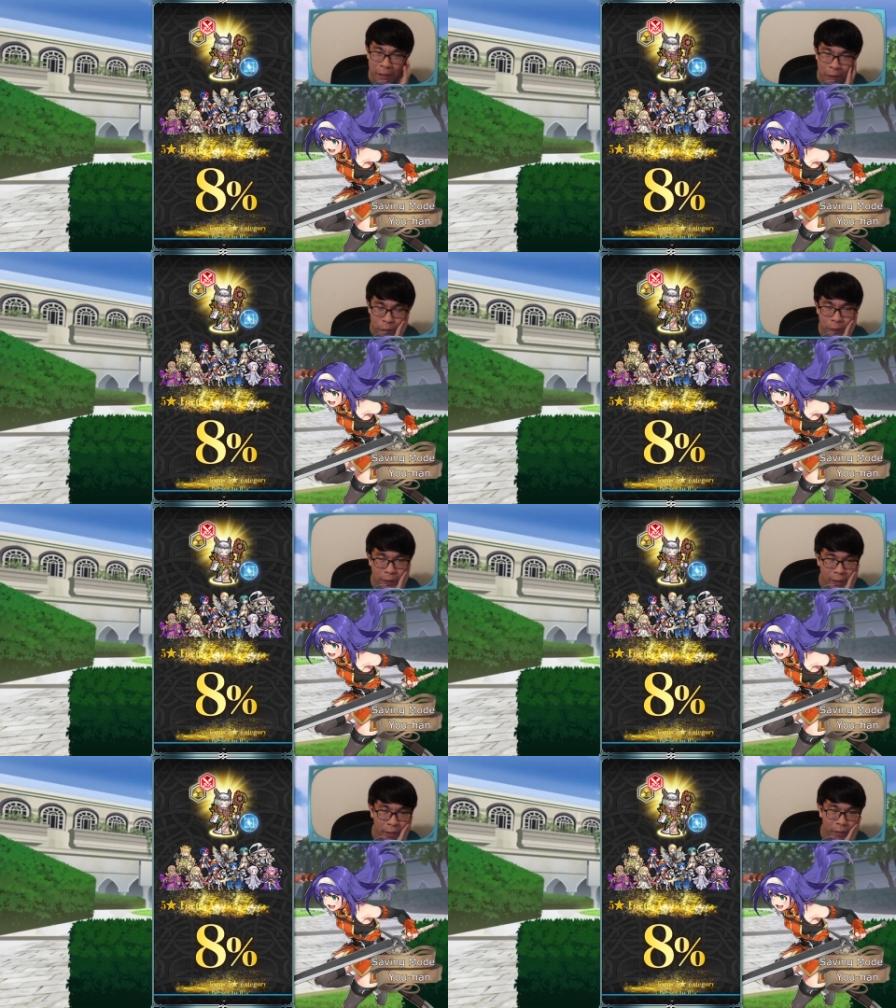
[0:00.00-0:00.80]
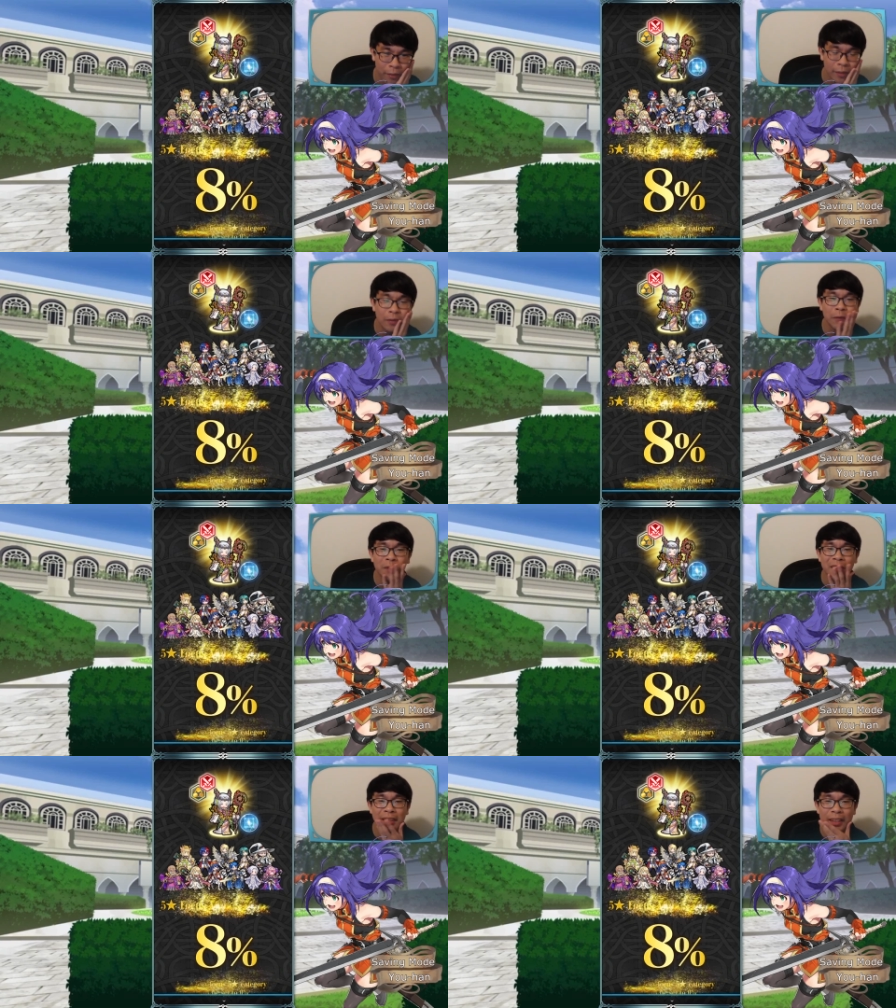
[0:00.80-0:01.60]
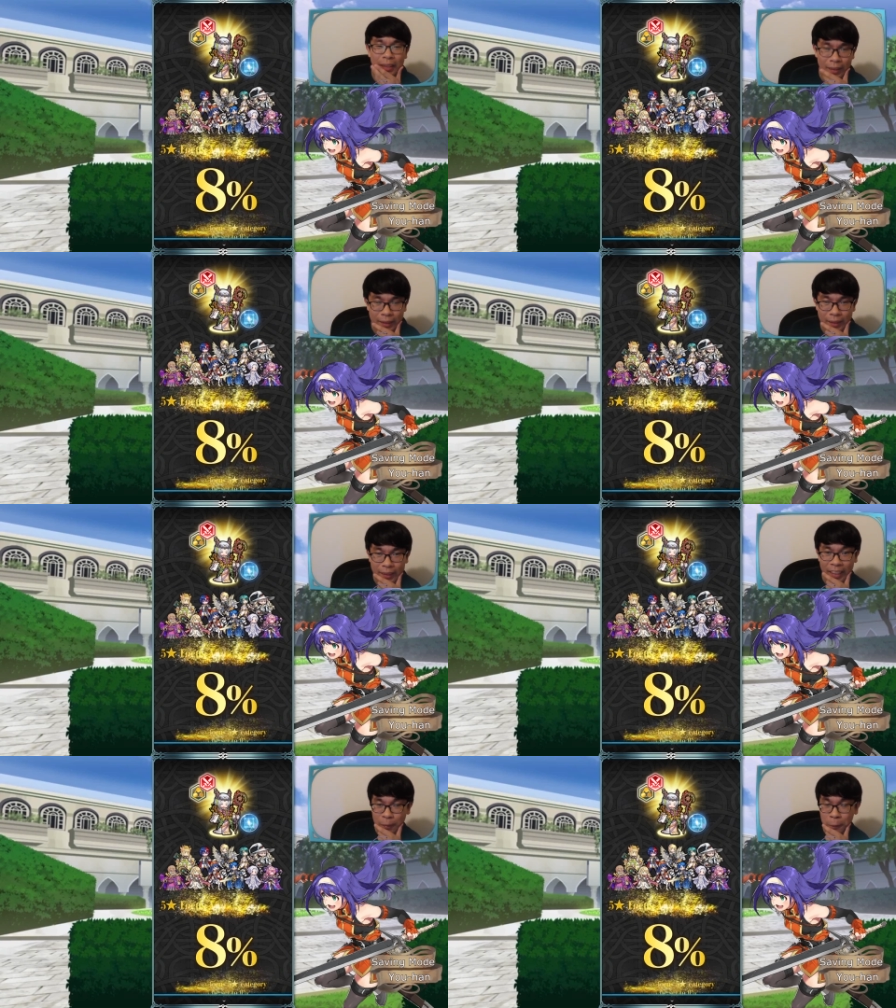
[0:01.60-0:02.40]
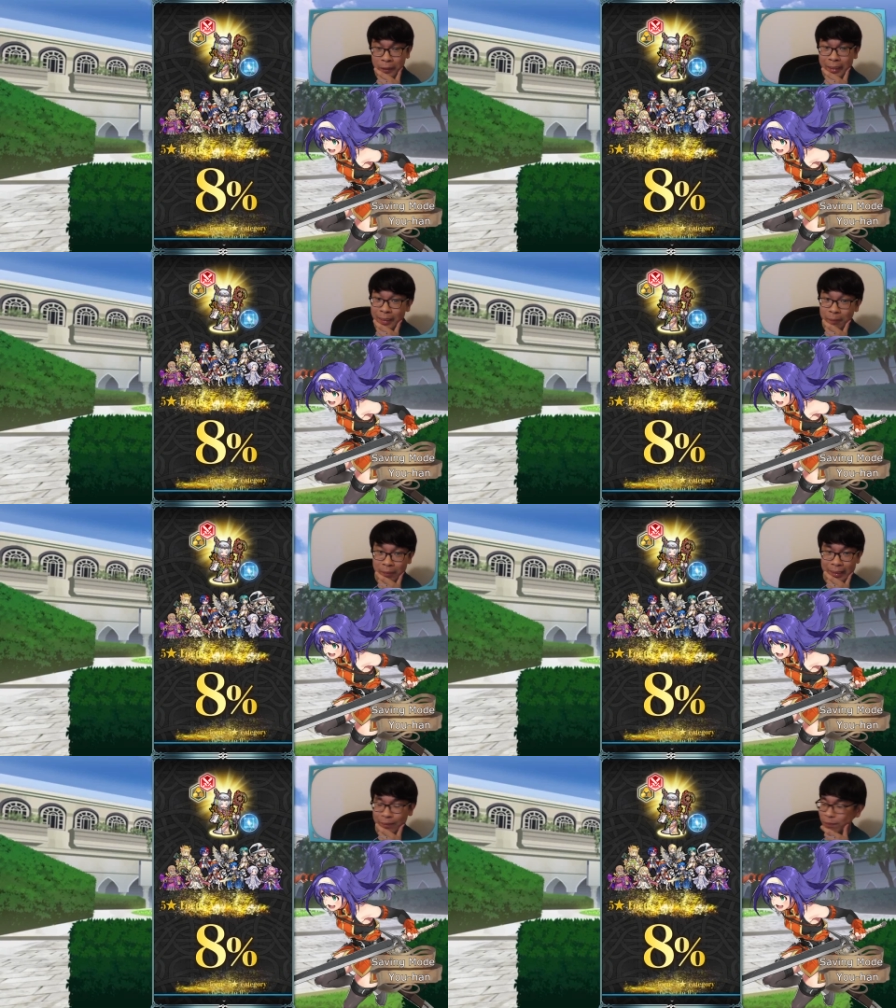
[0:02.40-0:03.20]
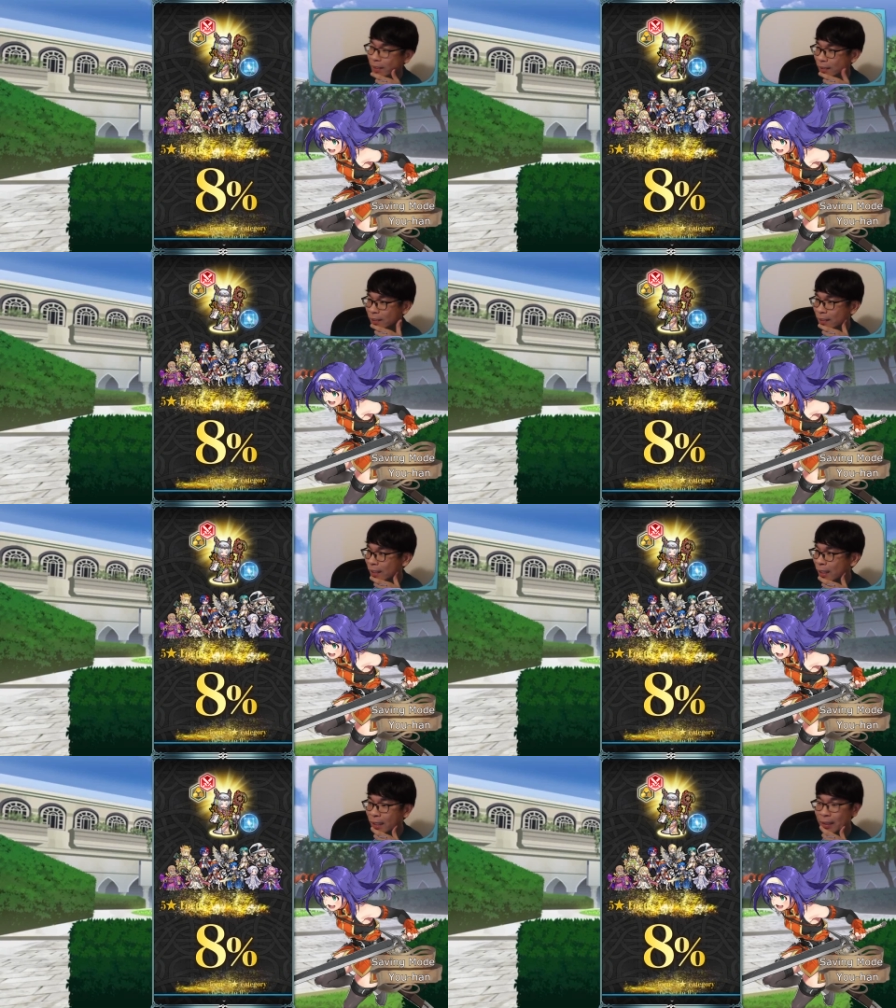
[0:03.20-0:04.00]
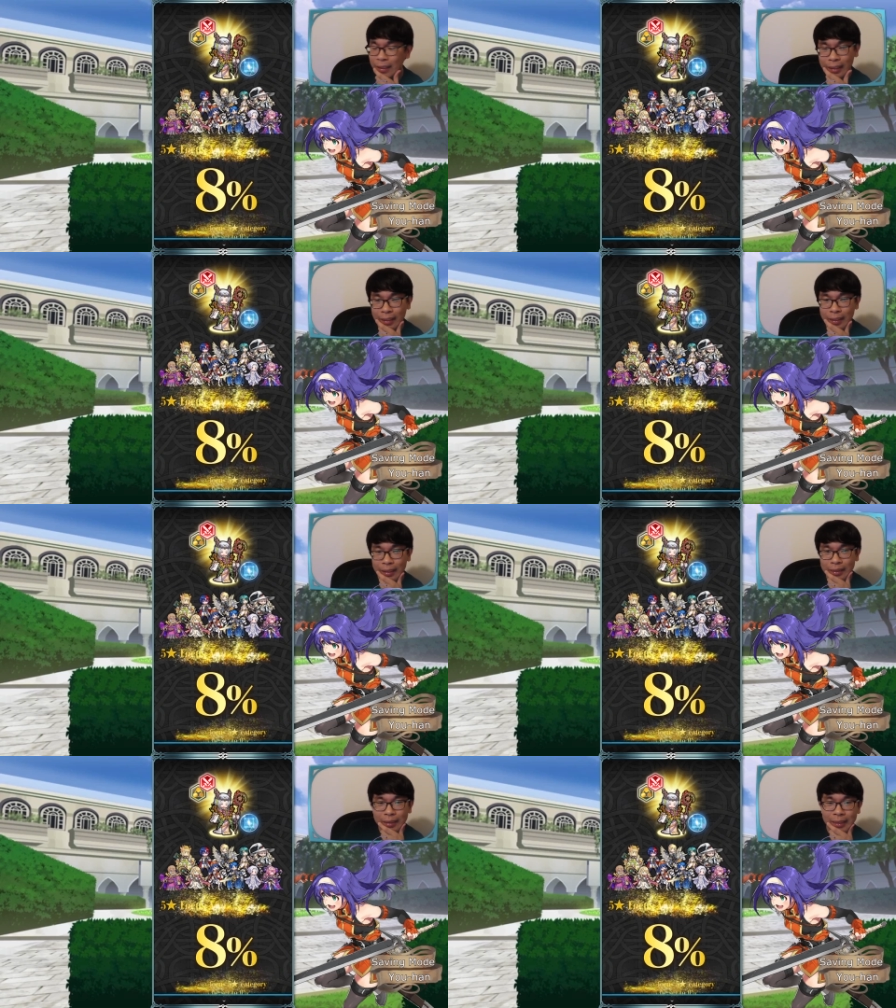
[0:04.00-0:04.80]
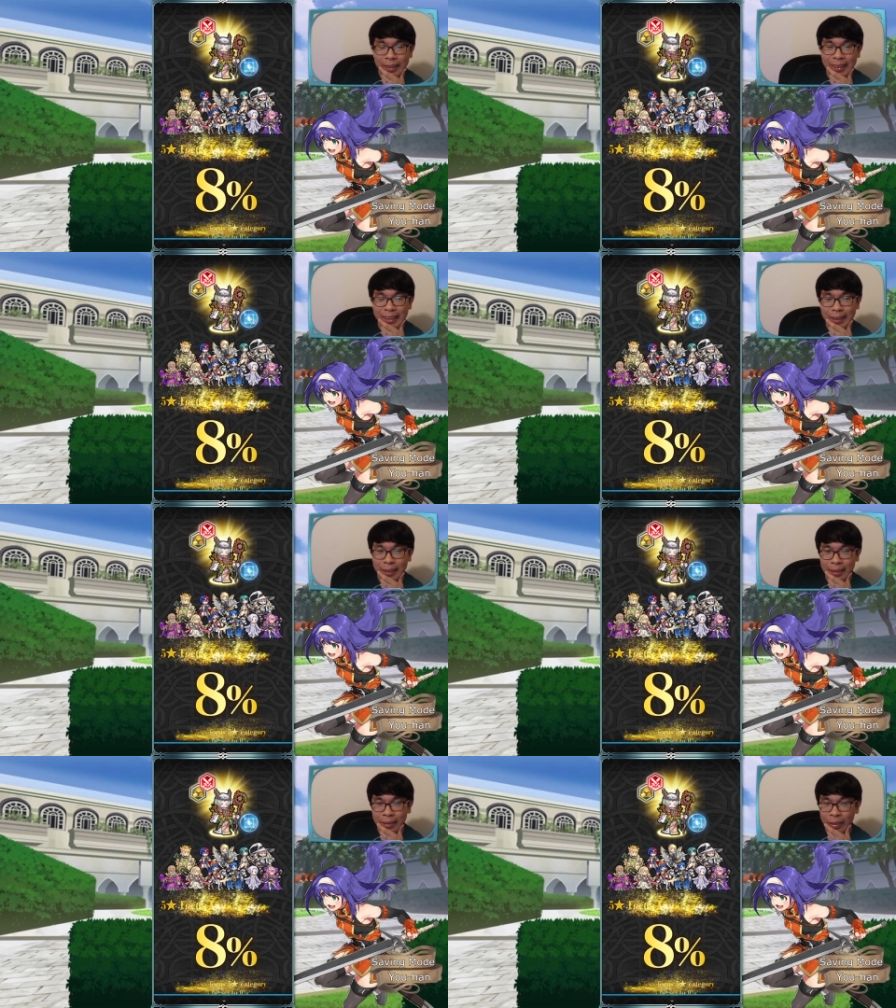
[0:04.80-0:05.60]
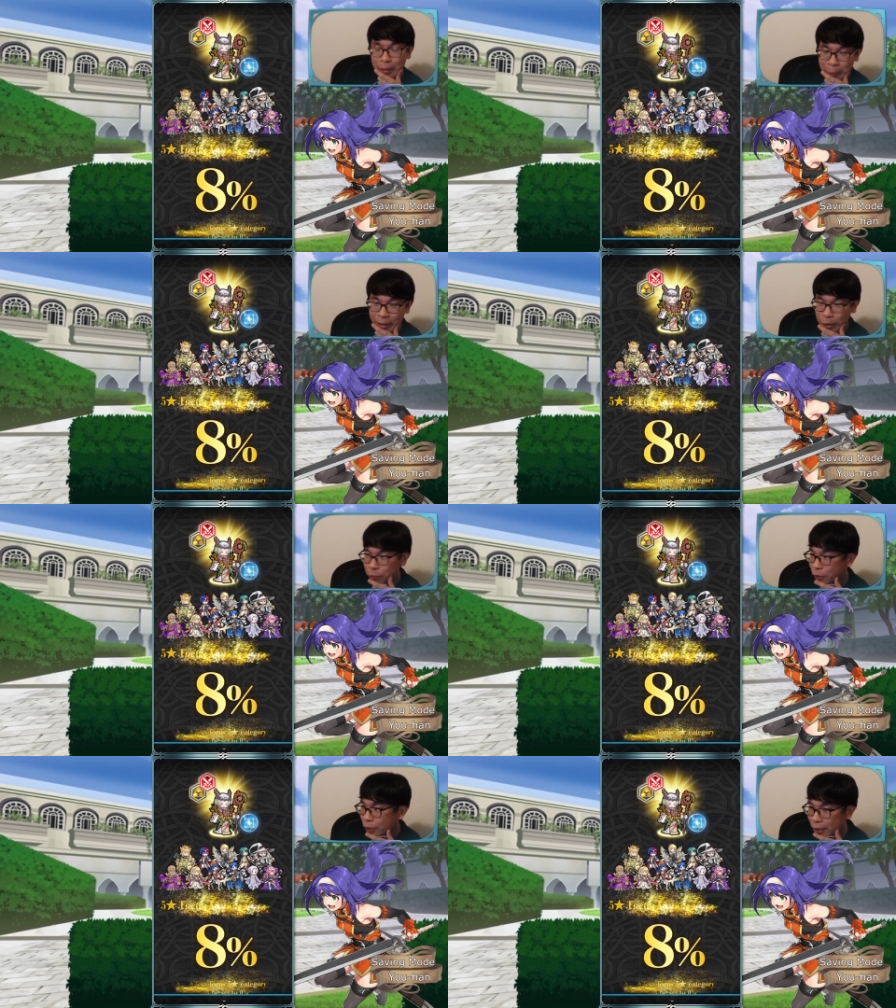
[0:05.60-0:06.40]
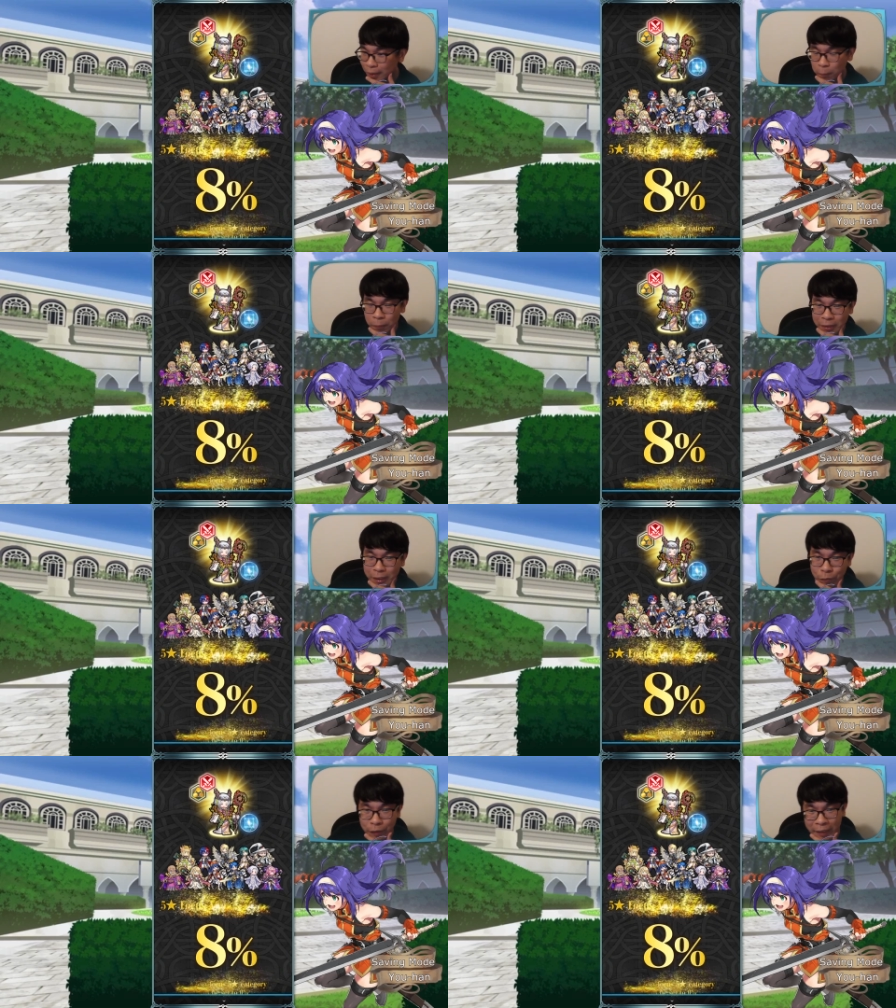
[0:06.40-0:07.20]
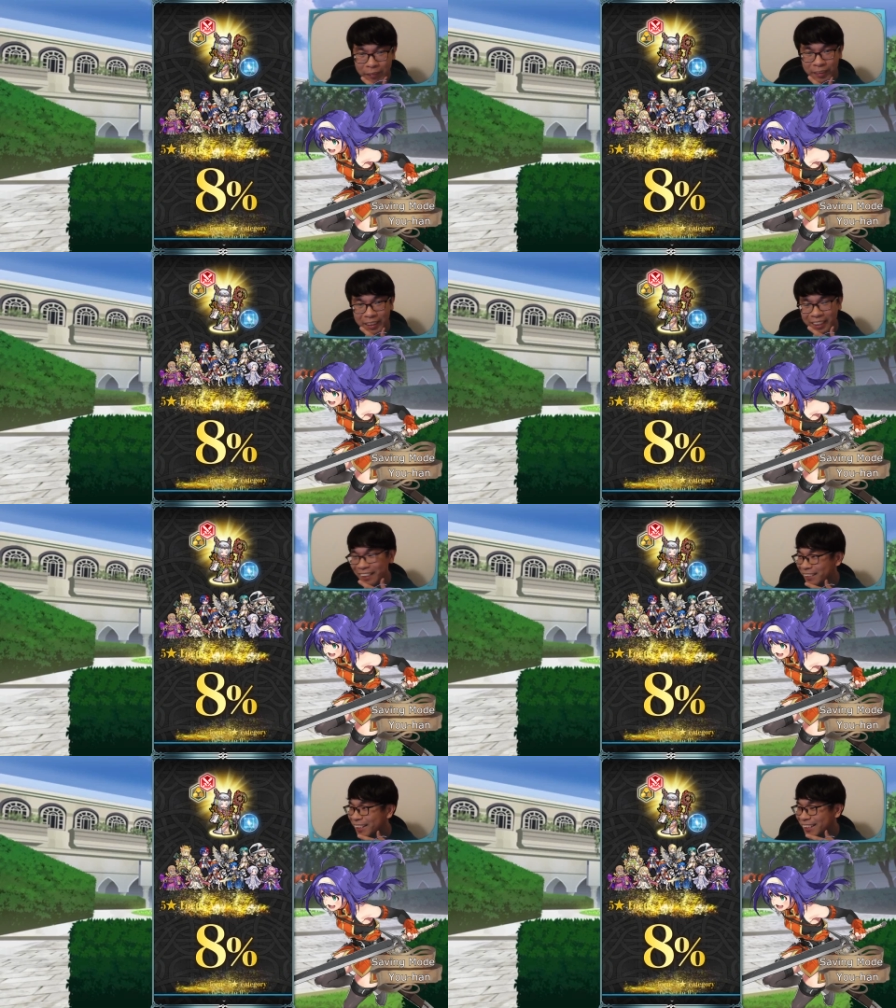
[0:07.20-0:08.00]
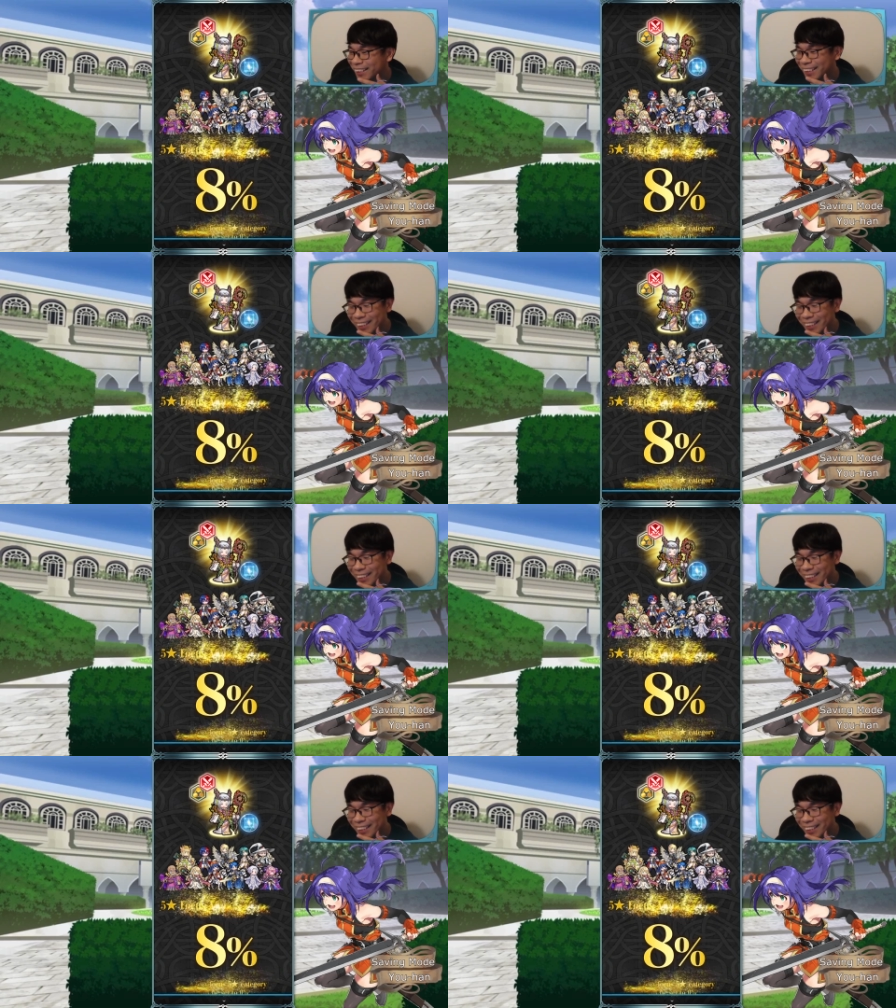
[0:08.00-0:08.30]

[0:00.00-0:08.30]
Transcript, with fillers: of course, and their Thews. That's pretty tempting, I'm not gonna lie. Uh, cause guard bearing 4 is pretty freaking ridiculous.